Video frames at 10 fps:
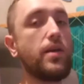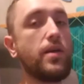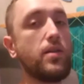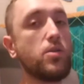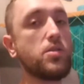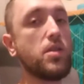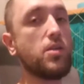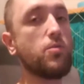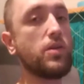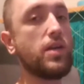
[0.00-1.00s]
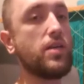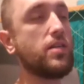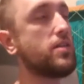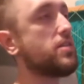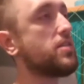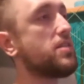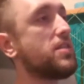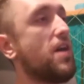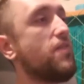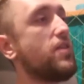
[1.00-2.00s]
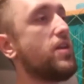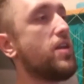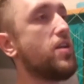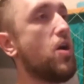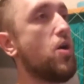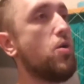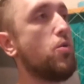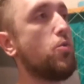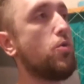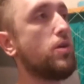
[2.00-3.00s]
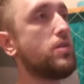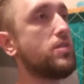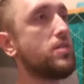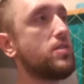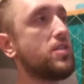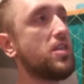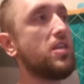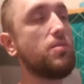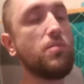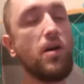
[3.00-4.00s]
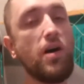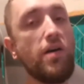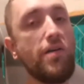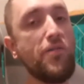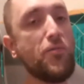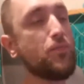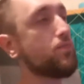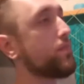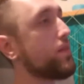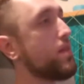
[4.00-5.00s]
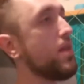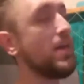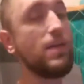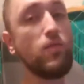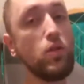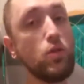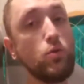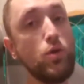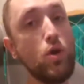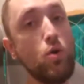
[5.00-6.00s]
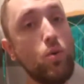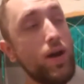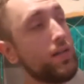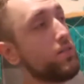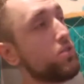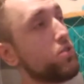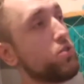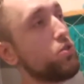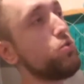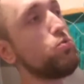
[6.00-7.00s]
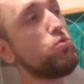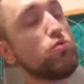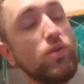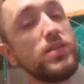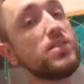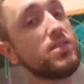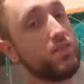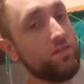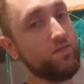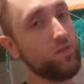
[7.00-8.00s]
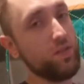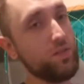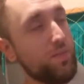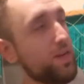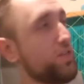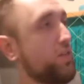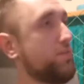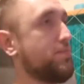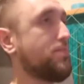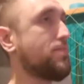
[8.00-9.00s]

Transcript: It looks like we're getting the 7-0 team of Evil Uno and Stu Grayson for this matchup.